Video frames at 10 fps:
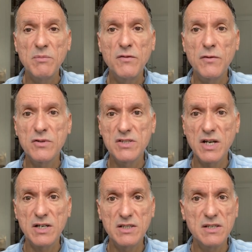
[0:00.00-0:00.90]
before
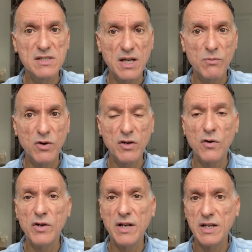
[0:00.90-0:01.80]
starting someone
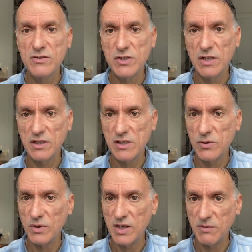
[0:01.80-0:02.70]
on an
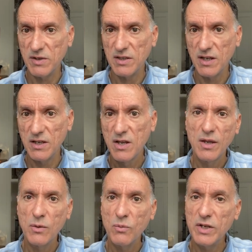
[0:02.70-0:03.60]
SGLT2 inhibitor,
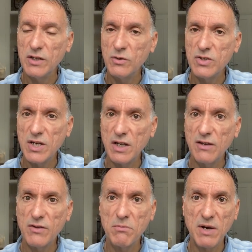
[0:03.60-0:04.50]
we need to check
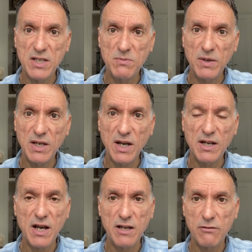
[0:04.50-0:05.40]
if they might be
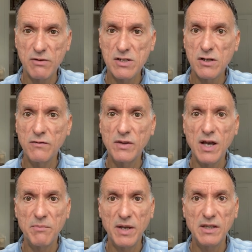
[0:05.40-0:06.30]
at higher risk of
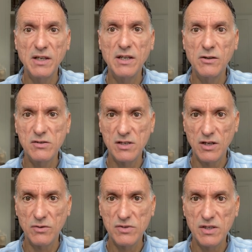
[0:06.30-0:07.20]
diabetic
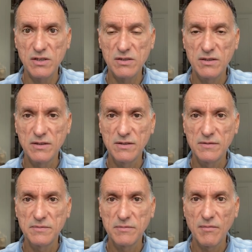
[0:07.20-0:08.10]
ketoacidosis.
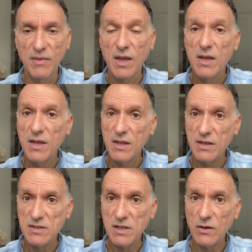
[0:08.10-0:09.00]

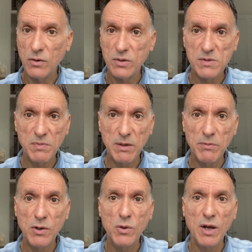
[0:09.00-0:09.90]
This includes
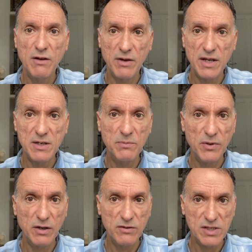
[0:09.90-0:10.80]
people who have had a
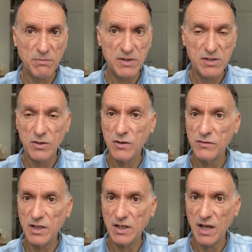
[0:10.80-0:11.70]
previous episode of
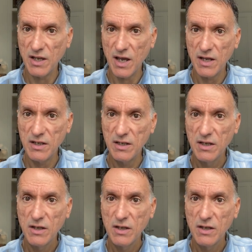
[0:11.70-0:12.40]
DKA,